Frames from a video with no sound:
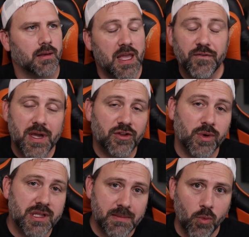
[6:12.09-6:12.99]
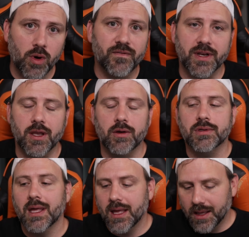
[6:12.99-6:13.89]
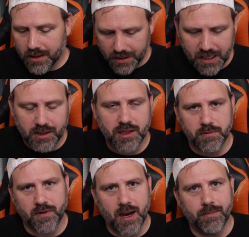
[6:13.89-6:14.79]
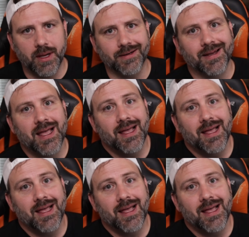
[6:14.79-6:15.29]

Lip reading: If you guys want to see more videos, hit the subscribe button.